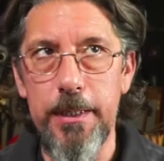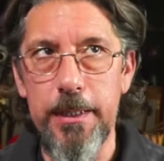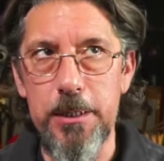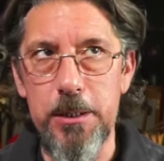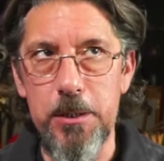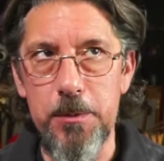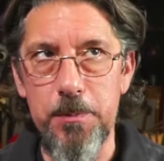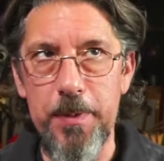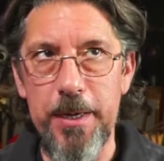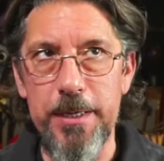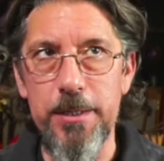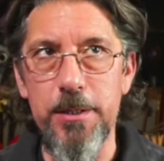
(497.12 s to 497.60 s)

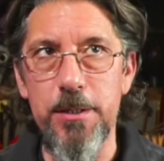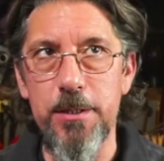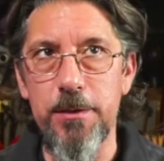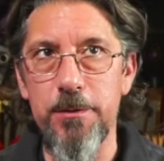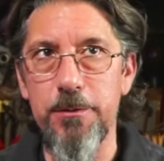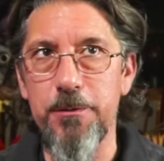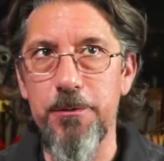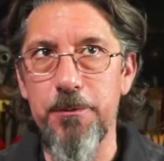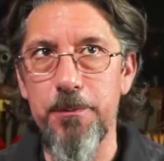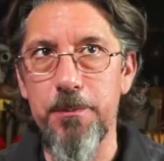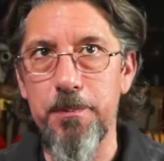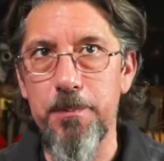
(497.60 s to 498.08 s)

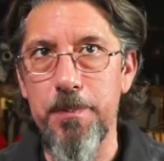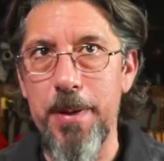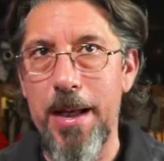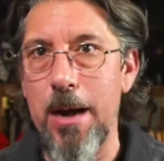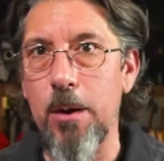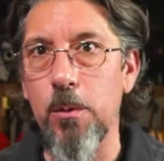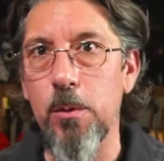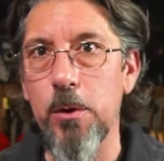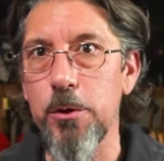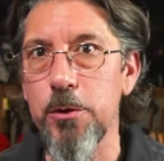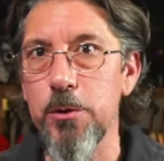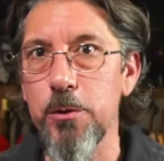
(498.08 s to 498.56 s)
expensive
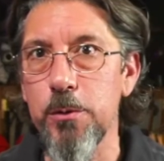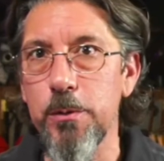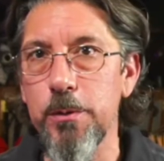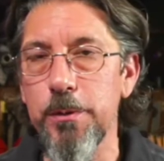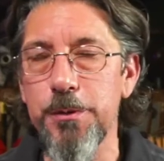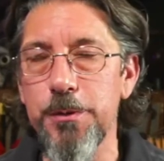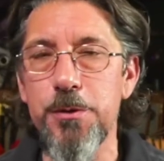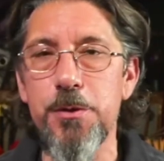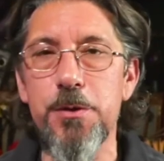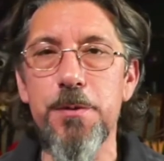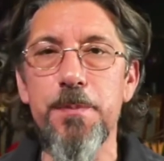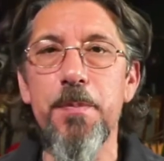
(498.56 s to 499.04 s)
power
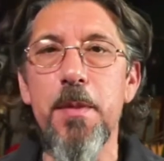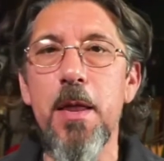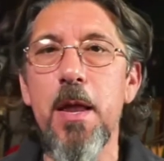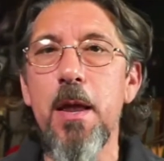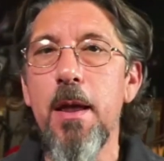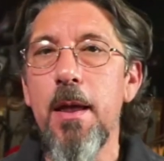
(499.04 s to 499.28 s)
tools.